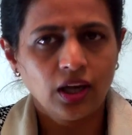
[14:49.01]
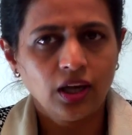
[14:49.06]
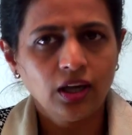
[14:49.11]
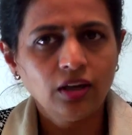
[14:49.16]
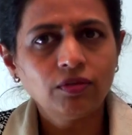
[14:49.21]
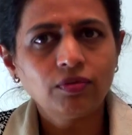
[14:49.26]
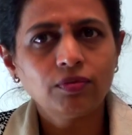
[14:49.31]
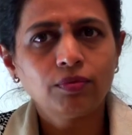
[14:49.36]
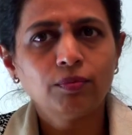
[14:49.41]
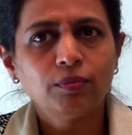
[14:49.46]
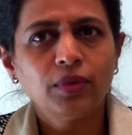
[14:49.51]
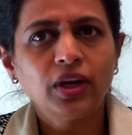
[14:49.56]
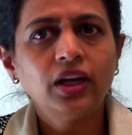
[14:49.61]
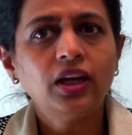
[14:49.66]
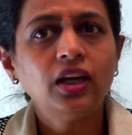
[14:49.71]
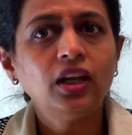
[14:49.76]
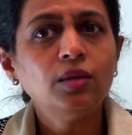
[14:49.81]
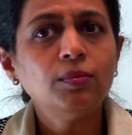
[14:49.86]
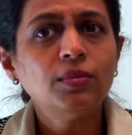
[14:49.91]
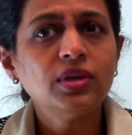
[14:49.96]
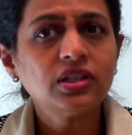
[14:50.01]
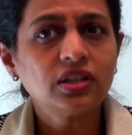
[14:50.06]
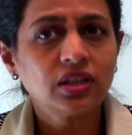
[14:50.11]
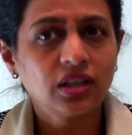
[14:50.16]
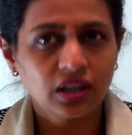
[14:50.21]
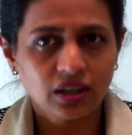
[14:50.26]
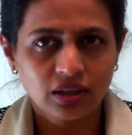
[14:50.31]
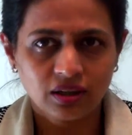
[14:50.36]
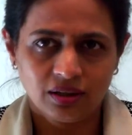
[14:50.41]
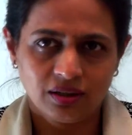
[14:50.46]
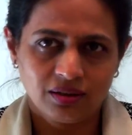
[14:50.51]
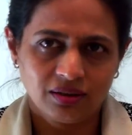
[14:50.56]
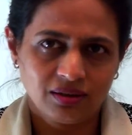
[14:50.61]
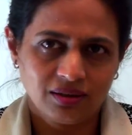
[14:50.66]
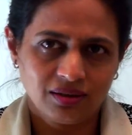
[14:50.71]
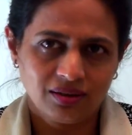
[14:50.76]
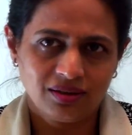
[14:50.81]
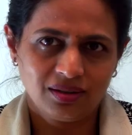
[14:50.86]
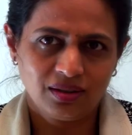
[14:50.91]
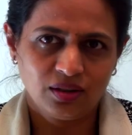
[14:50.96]
if my team is geared
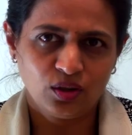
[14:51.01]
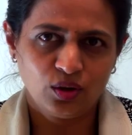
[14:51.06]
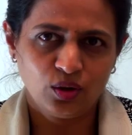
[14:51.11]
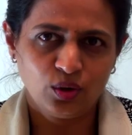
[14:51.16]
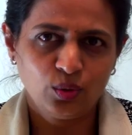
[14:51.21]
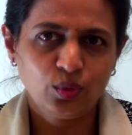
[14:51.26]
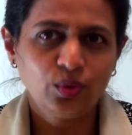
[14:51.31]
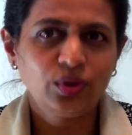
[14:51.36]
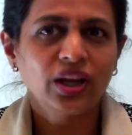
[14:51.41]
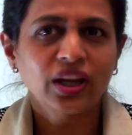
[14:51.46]
to